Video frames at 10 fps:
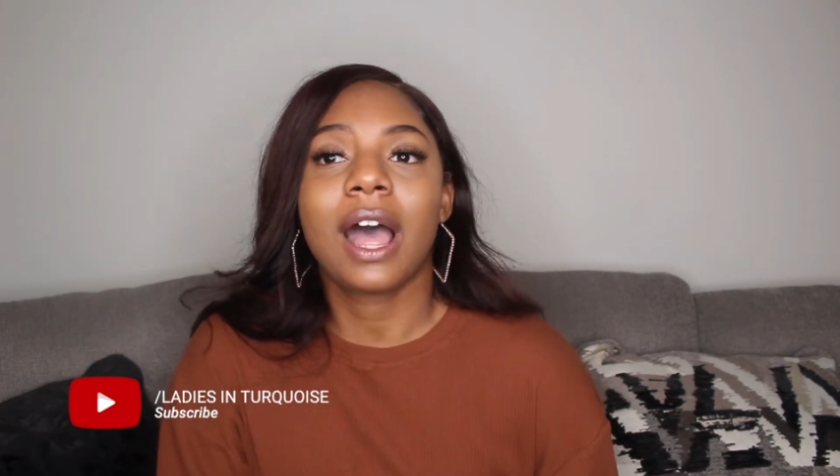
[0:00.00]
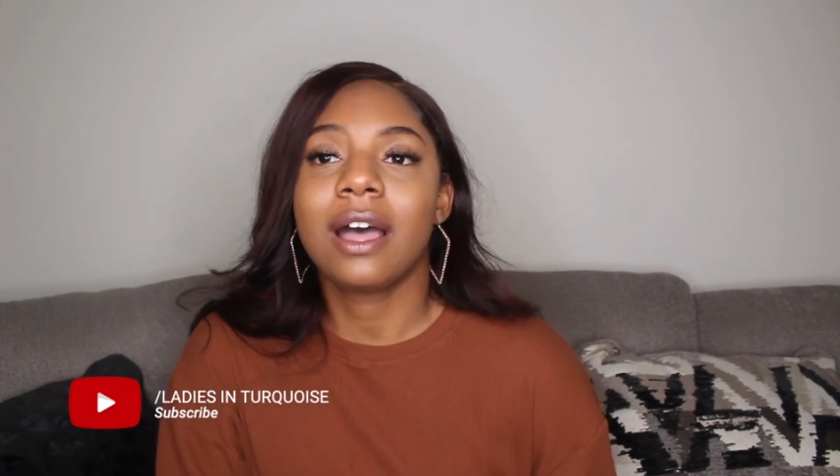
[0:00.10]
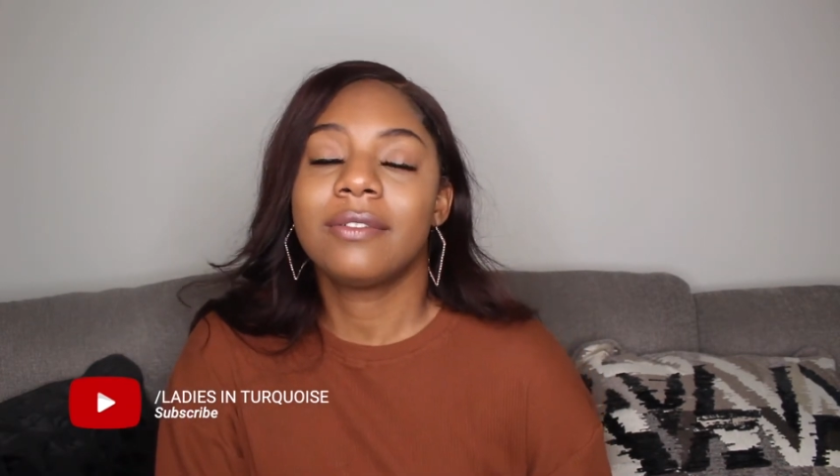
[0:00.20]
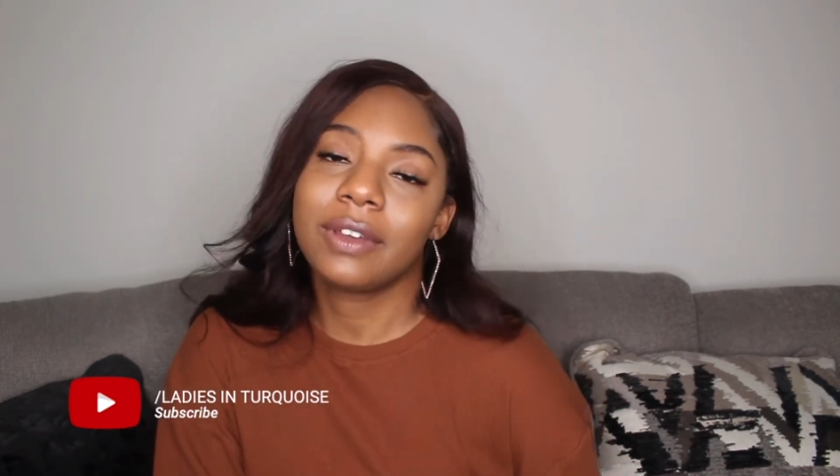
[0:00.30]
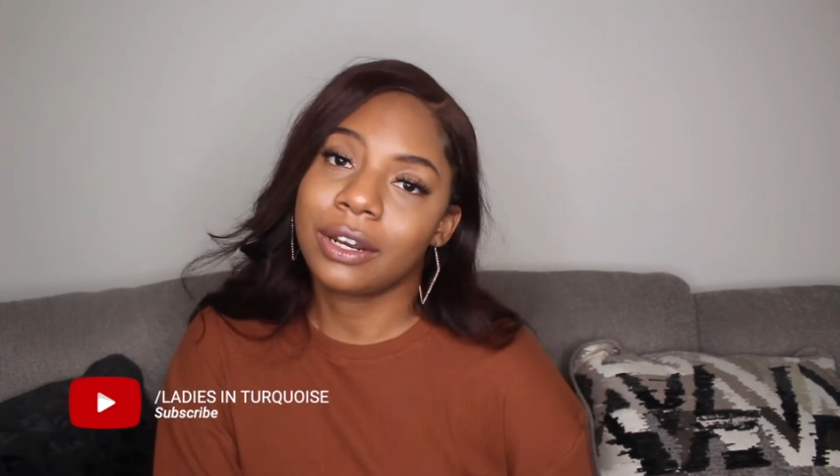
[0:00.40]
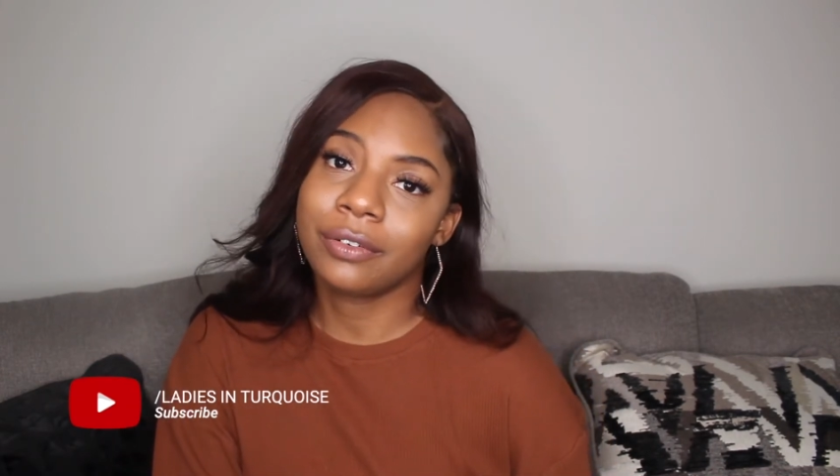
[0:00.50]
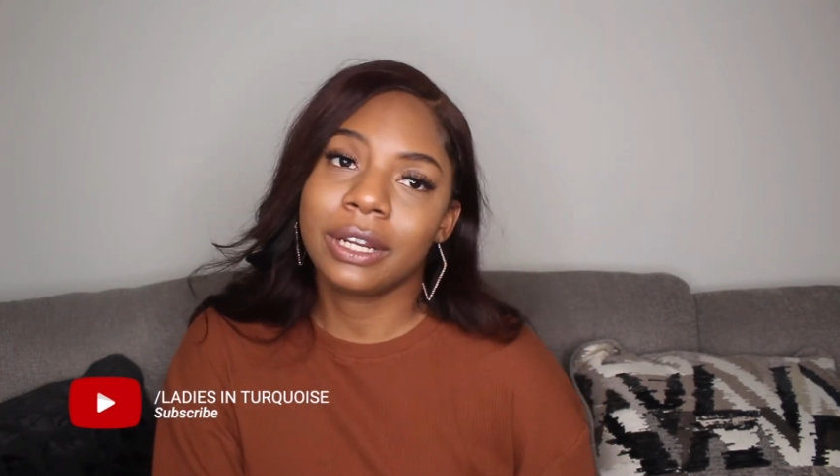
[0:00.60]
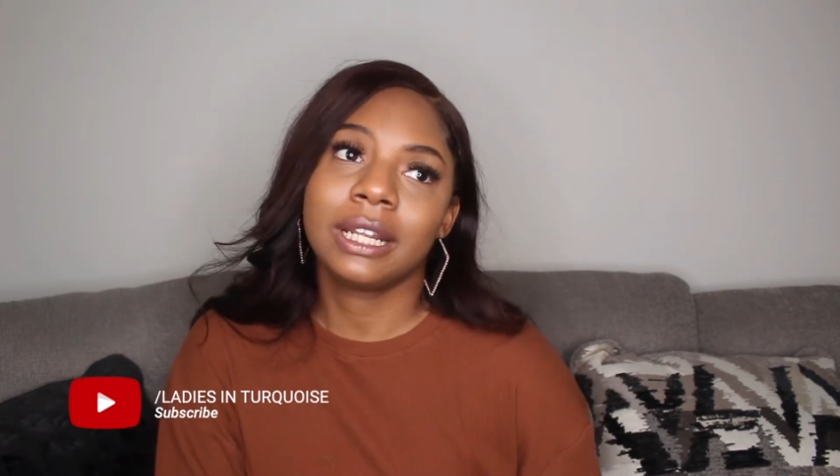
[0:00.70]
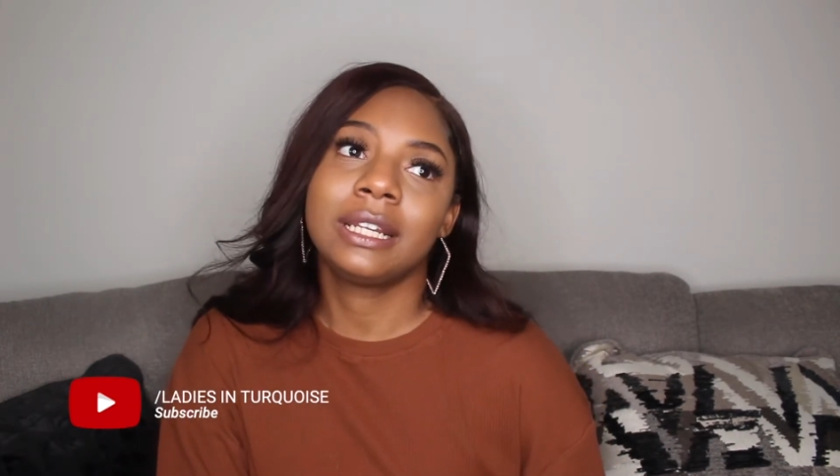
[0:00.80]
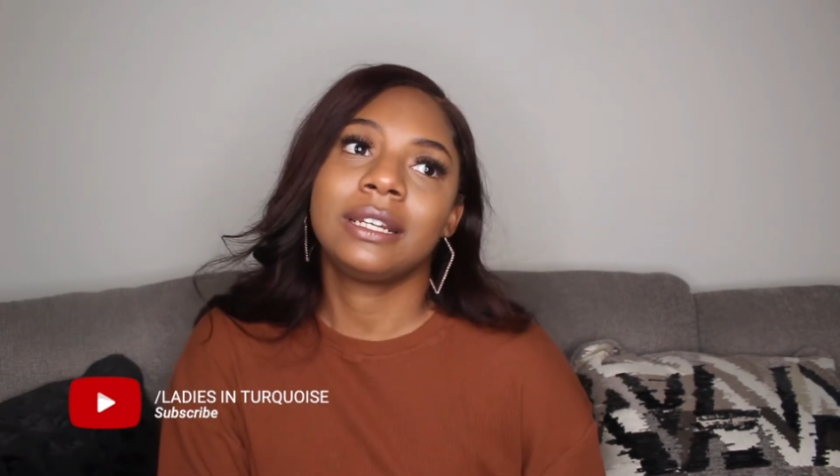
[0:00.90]

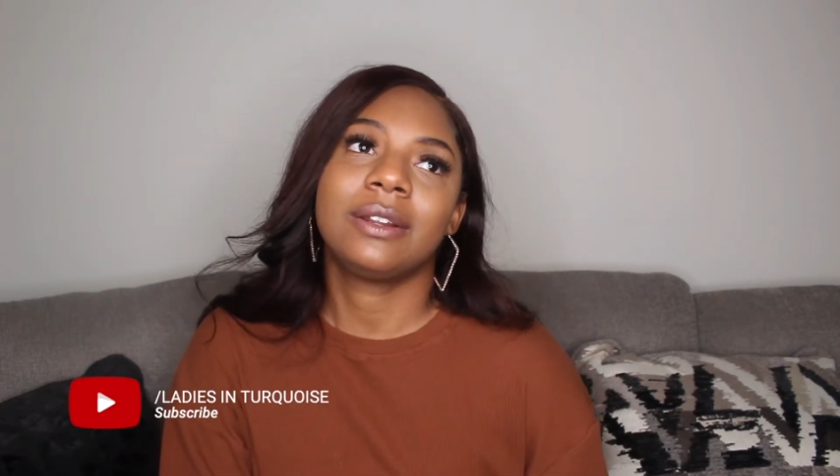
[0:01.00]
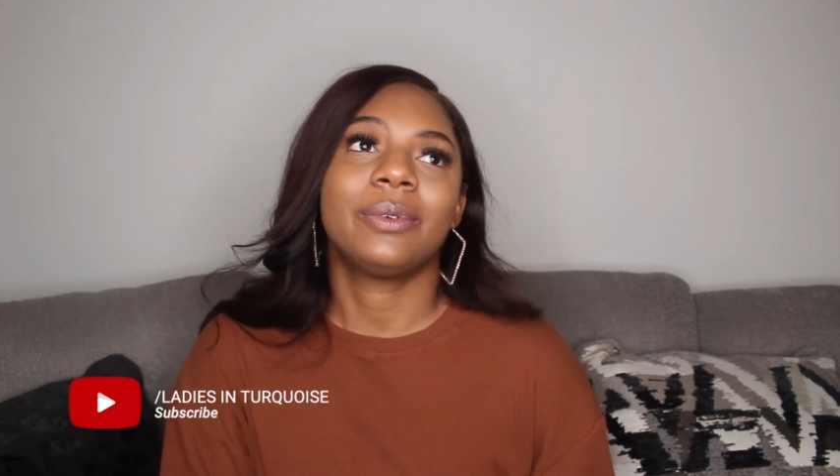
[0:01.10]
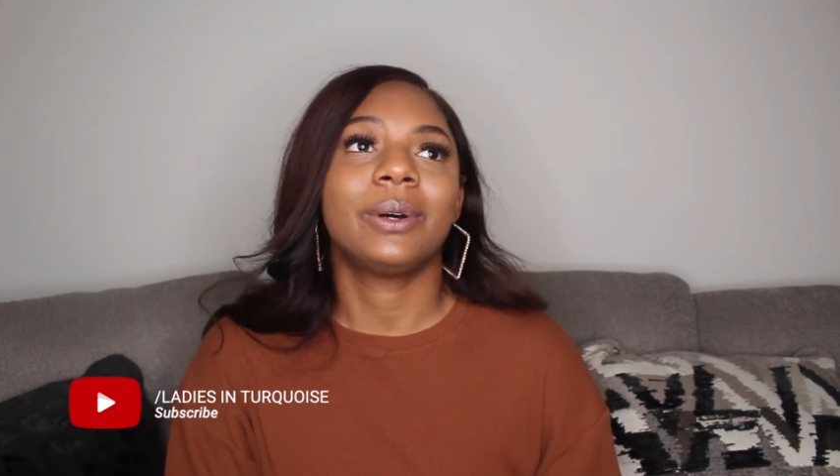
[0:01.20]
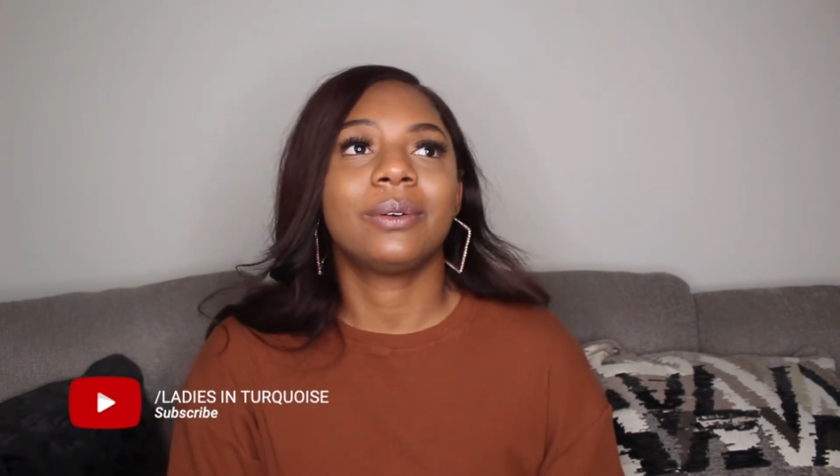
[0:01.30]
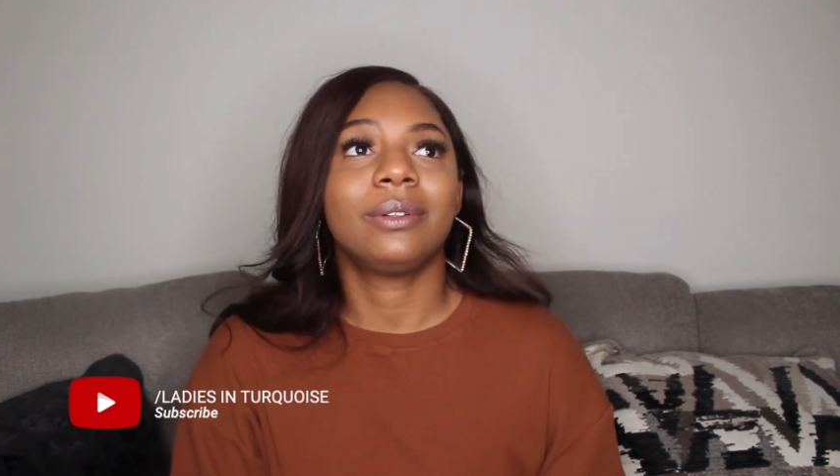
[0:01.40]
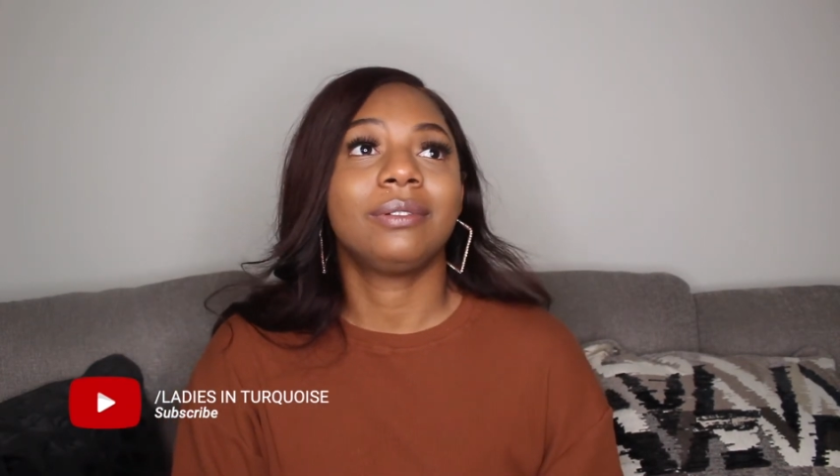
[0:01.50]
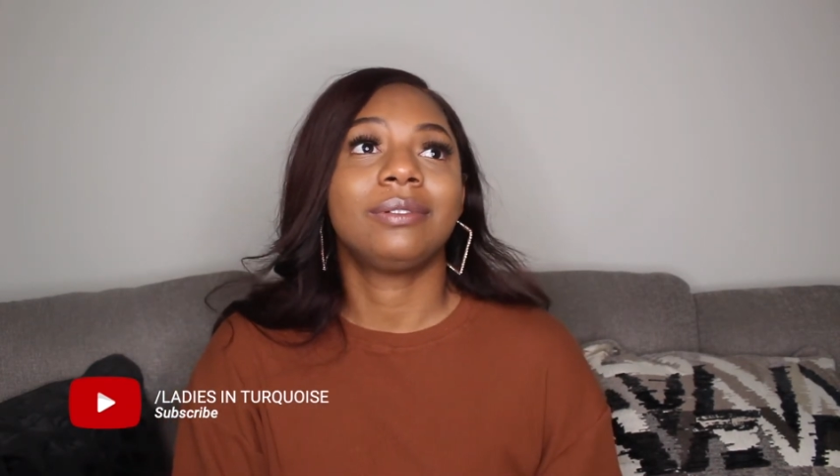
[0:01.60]
veteran, well,